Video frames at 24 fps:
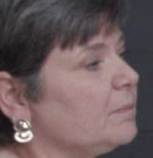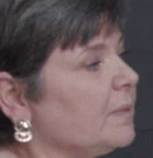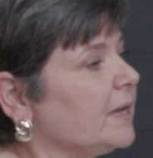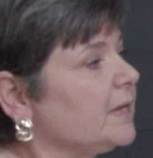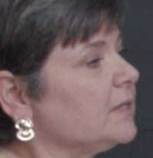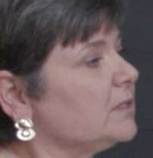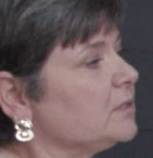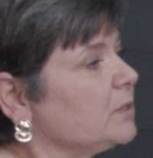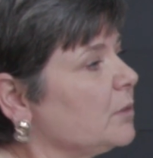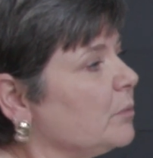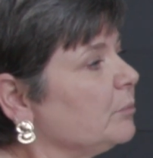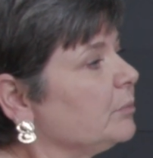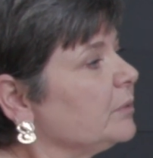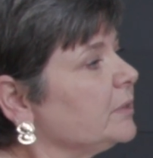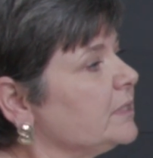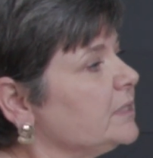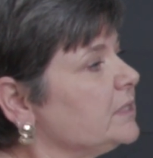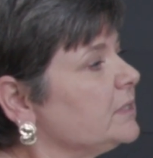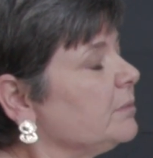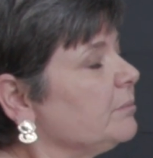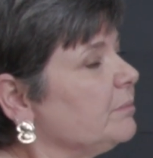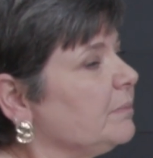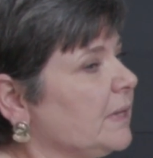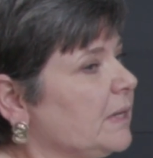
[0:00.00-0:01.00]
based on
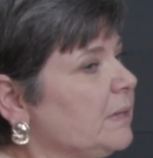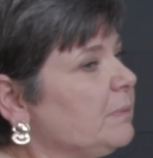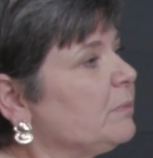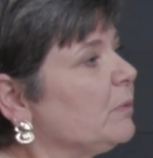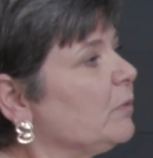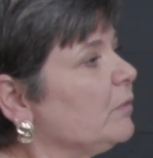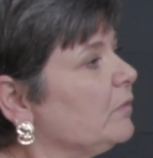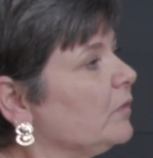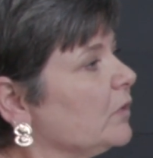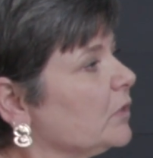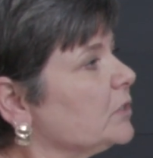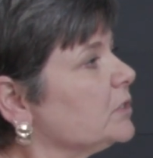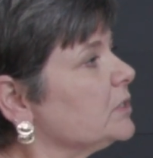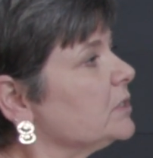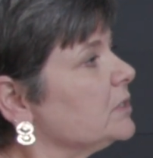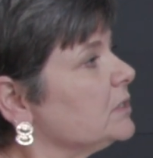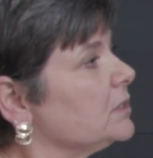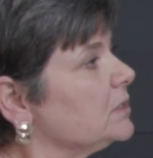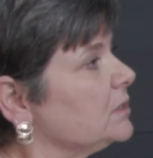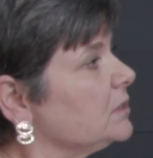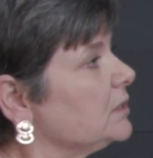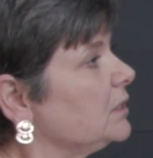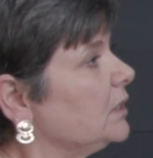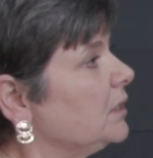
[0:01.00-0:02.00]
pleasing people
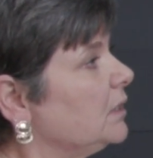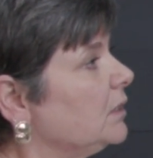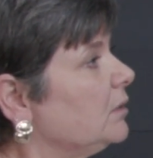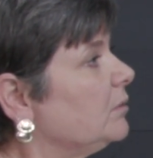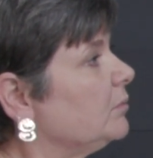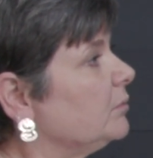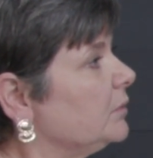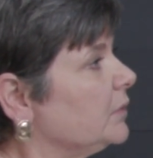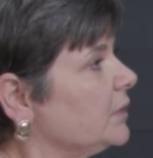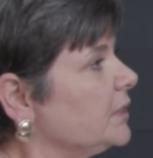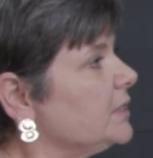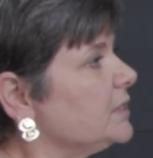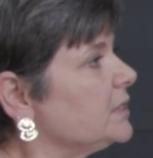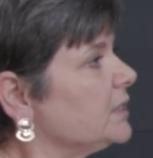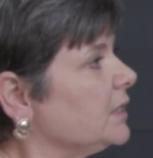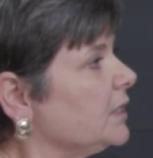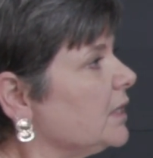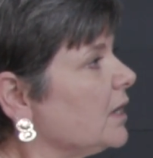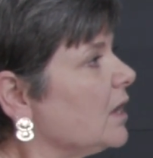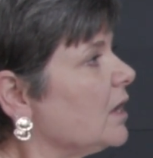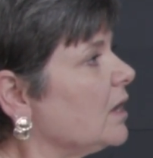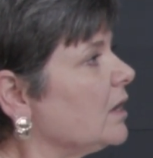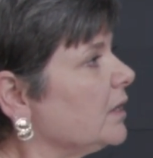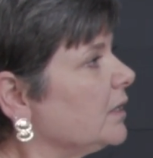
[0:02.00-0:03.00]
versus pleasing
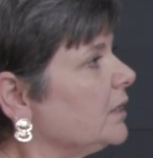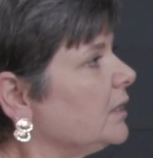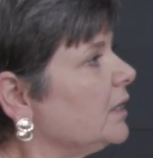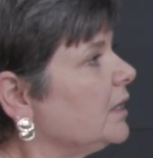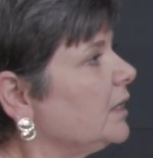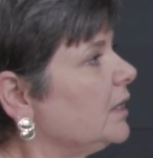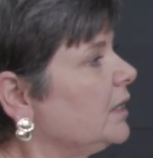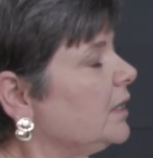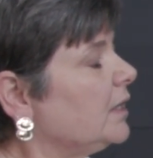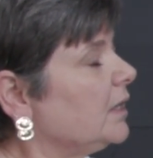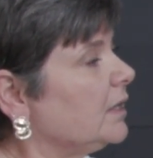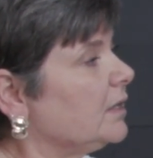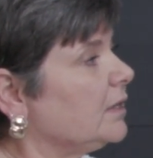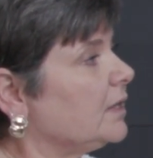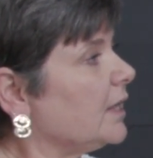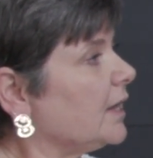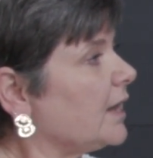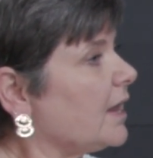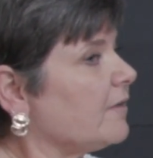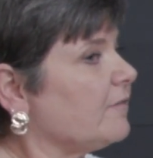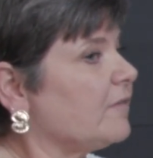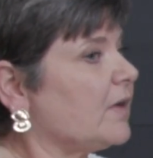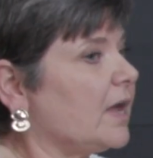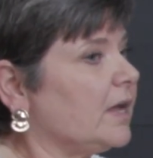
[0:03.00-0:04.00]
God
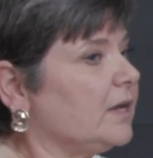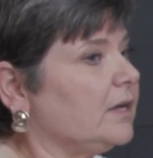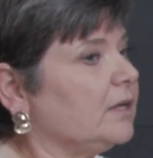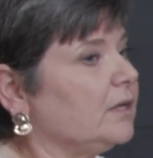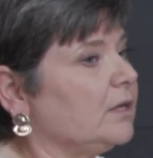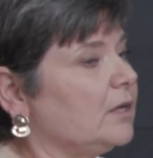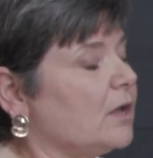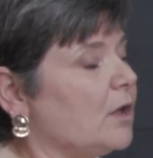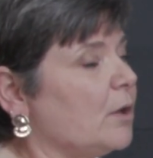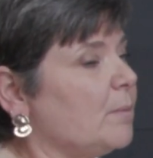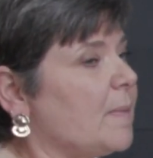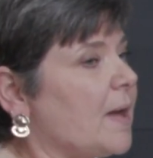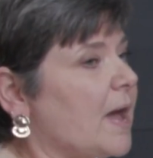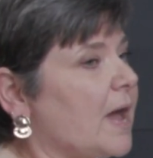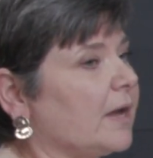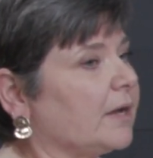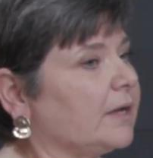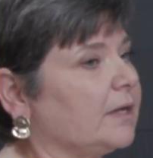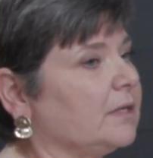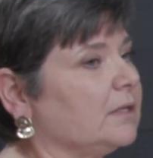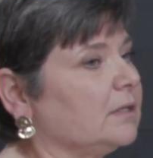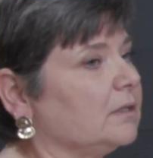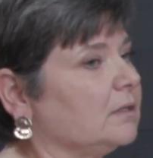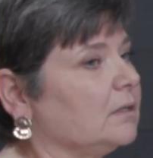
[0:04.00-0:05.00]
that I've had to go
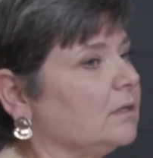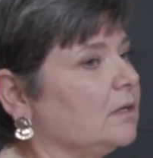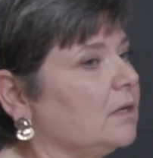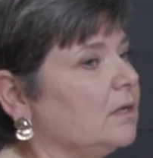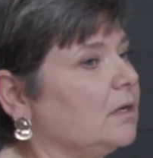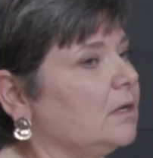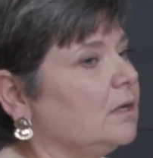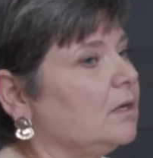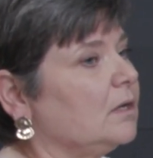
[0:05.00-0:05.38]
back and